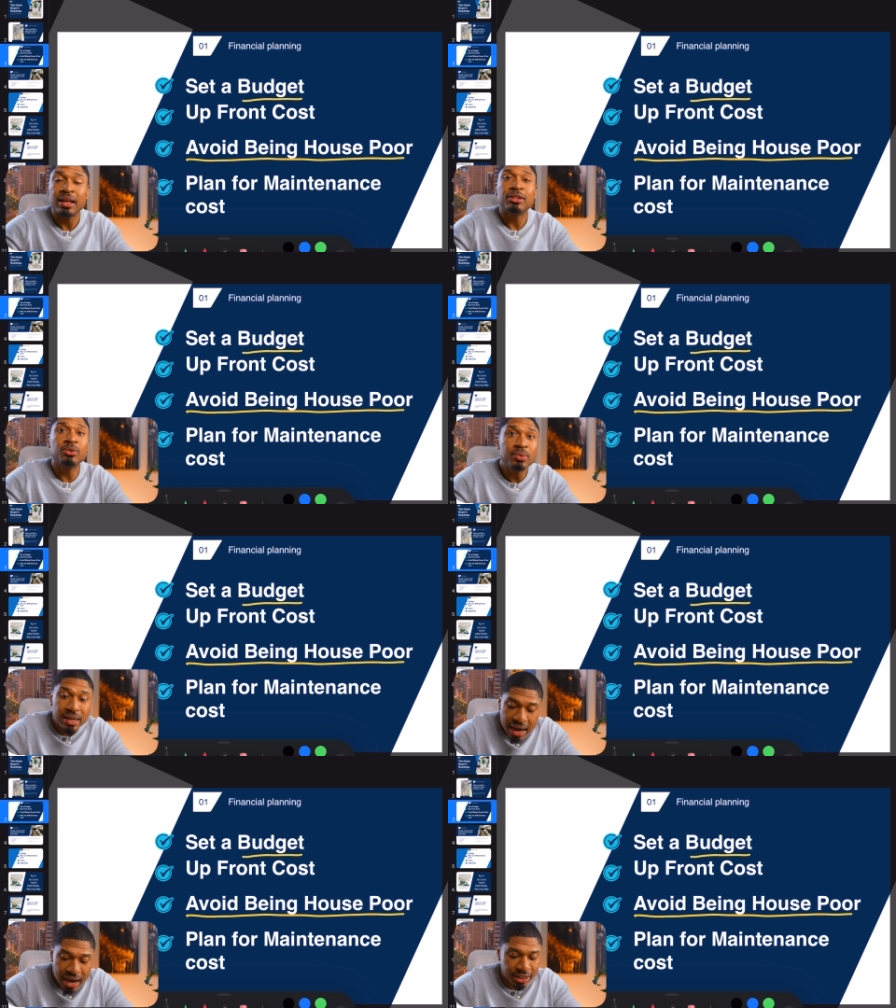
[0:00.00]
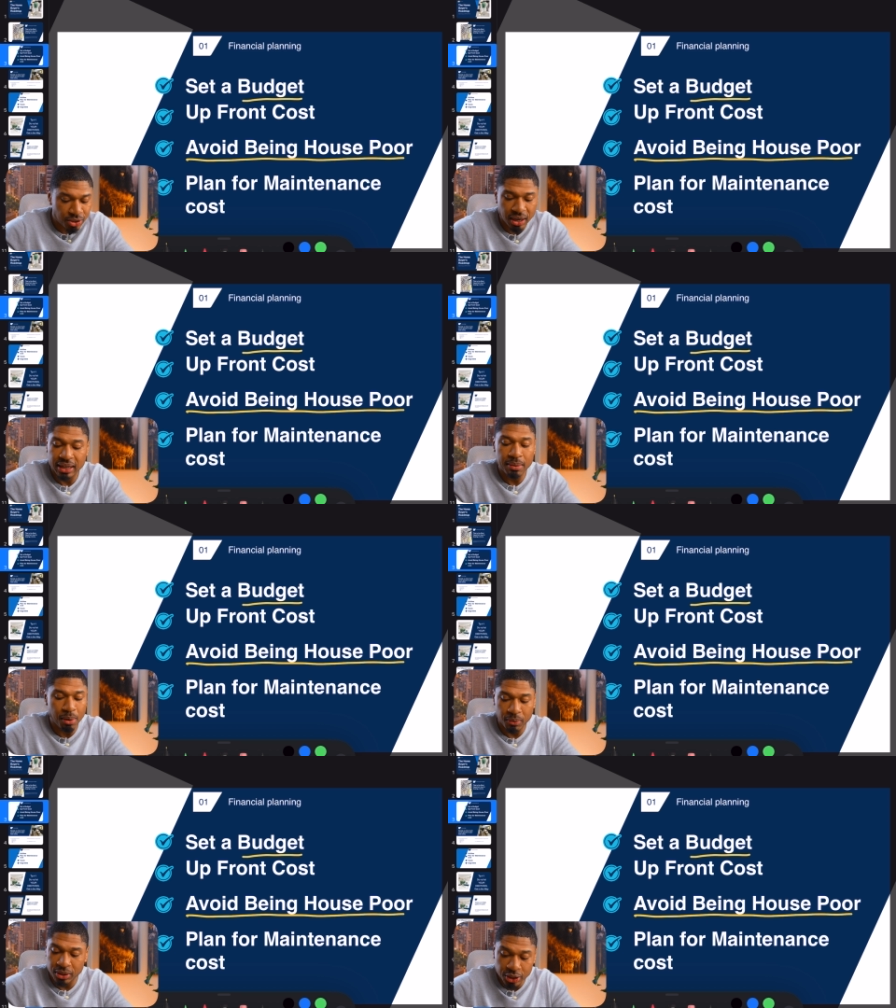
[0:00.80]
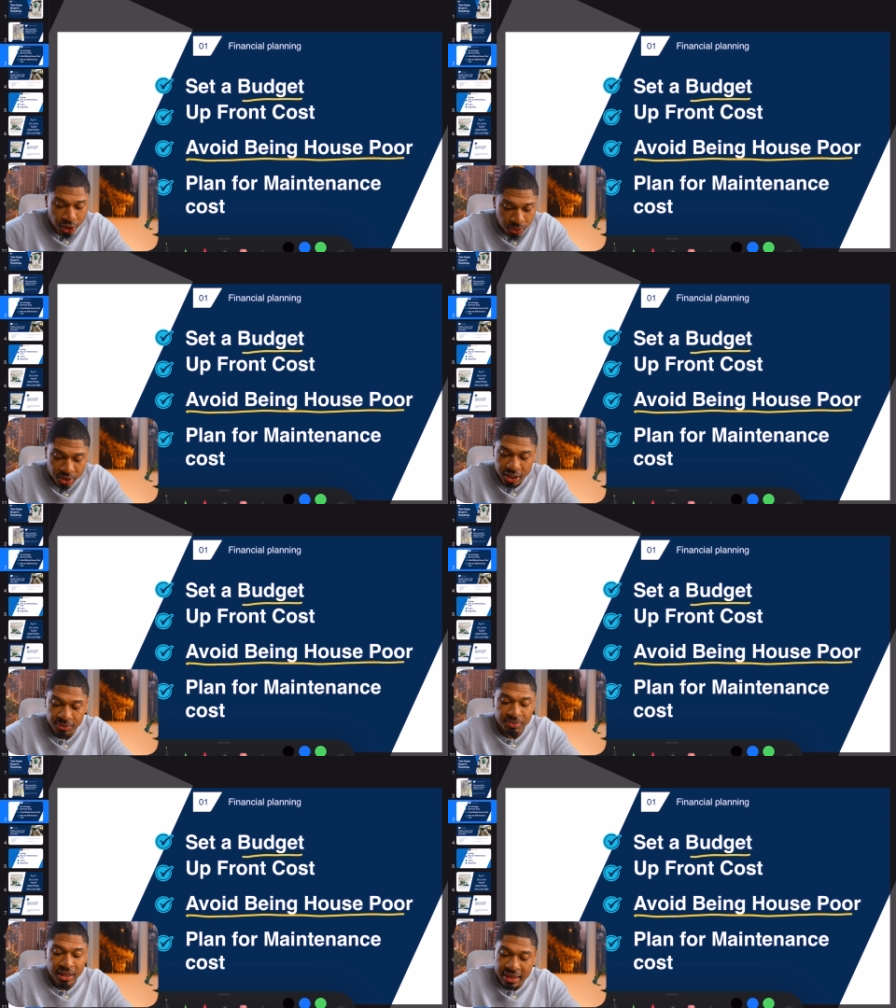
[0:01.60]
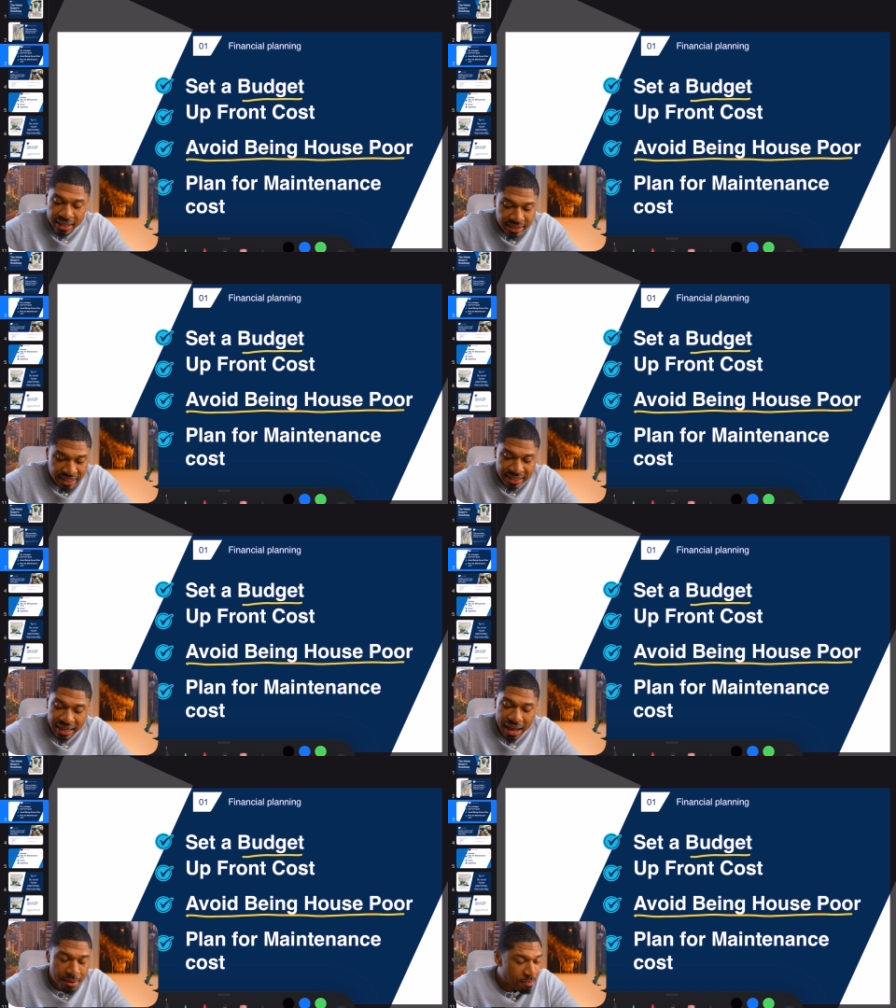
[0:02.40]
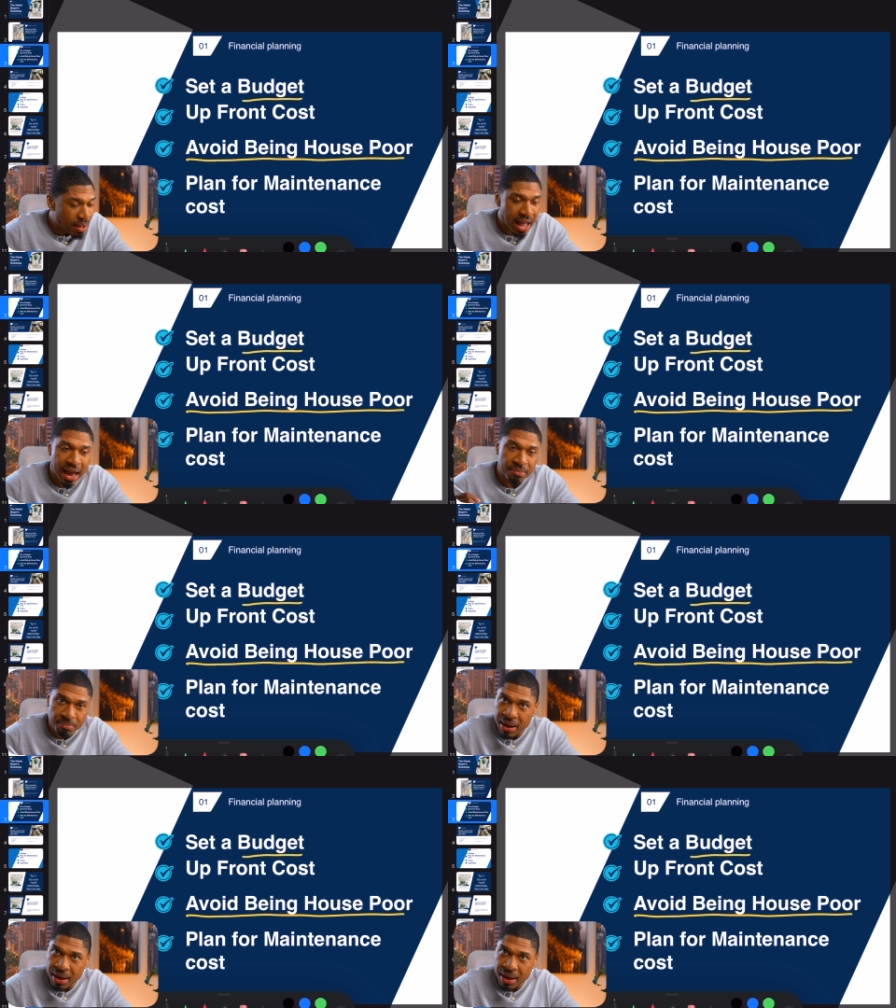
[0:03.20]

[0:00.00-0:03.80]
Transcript: Do not try to keep up with the Joneses. This is a bad